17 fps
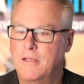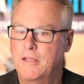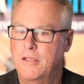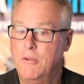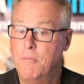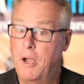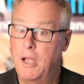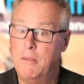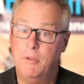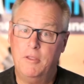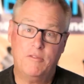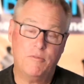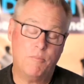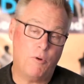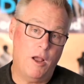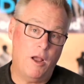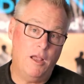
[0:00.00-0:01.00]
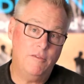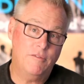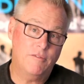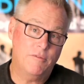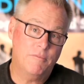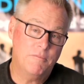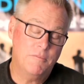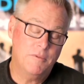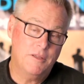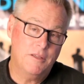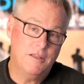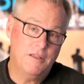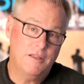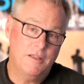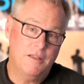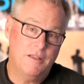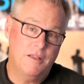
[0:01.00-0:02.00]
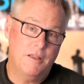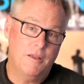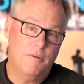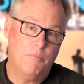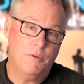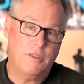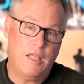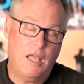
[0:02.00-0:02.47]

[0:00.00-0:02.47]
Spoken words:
You might be surprised, but